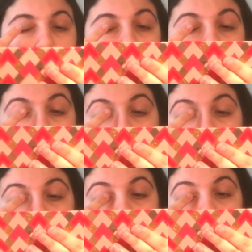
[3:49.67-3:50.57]
and I
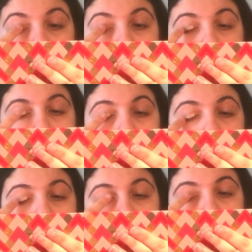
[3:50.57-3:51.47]
would just
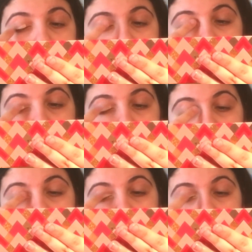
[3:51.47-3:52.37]

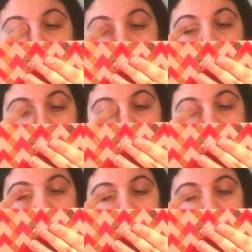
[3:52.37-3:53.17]
go like this